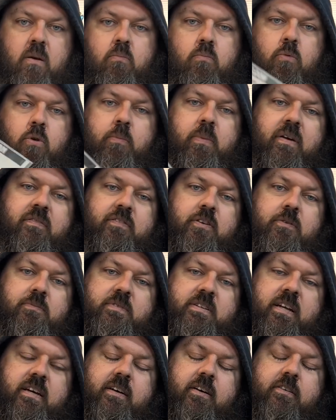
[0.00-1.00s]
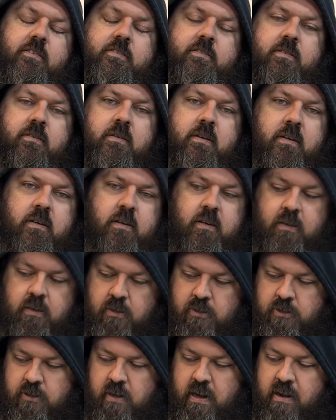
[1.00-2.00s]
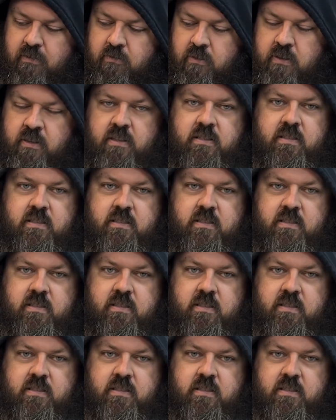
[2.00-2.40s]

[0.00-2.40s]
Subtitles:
More beef tube stickers. Should have one that